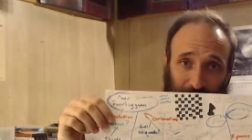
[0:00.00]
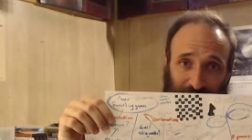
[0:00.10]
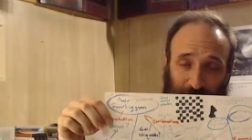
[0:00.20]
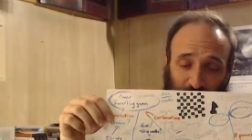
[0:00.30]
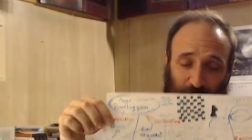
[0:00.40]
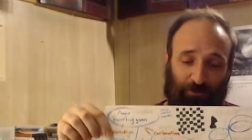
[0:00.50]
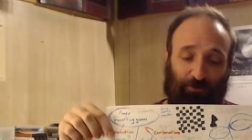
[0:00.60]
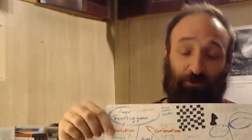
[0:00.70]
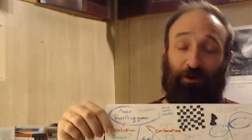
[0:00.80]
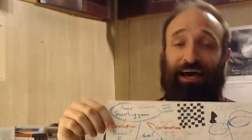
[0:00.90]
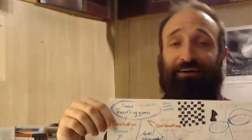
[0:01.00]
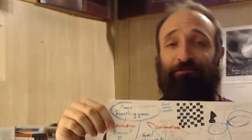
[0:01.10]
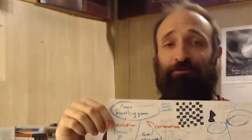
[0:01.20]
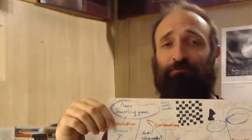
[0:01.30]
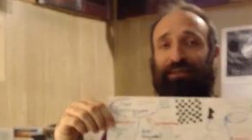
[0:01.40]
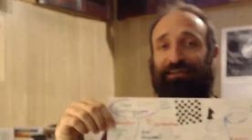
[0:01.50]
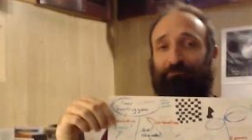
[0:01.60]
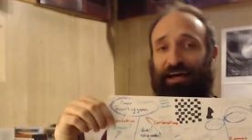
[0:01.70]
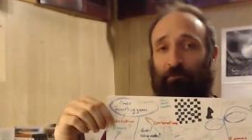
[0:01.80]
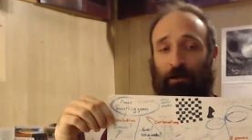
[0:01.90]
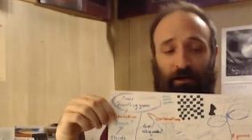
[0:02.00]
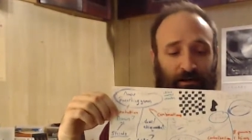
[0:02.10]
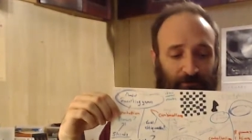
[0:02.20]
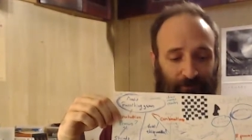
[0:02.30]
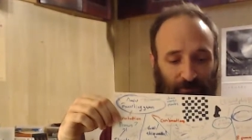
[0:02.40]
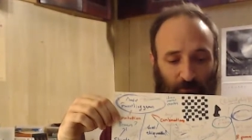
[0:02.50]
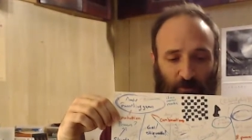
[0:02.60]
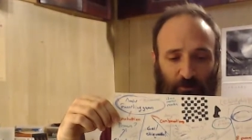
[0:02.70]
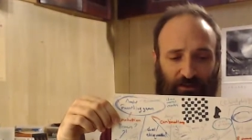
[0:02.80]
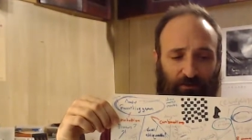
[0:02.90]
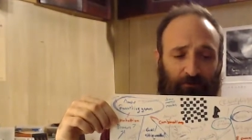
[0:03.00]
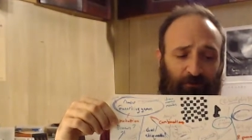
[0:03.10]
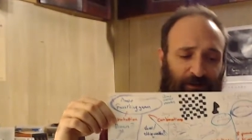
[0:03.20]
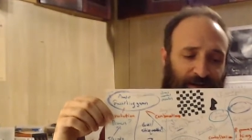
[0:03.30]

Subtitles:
map, so be sure you have your mind map available with you.